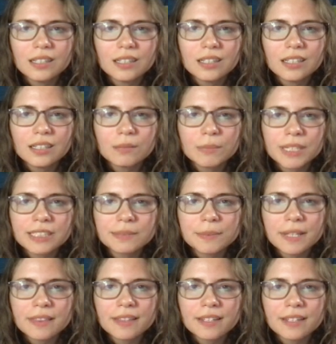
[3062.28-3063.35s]
It makes me
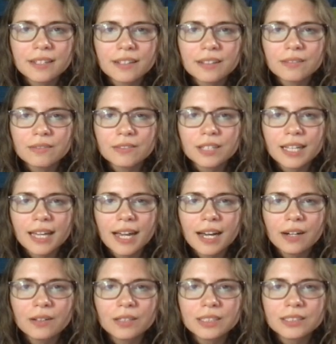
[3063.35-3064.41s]
think of the
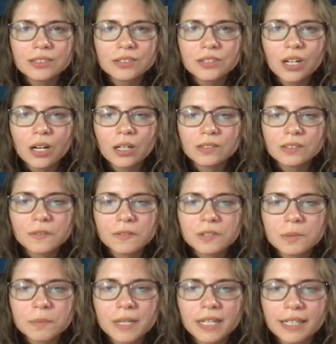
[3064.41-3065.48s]
countless stars of
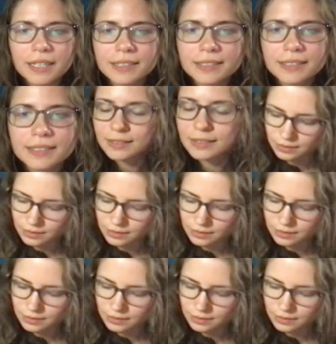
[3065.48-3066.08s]
space.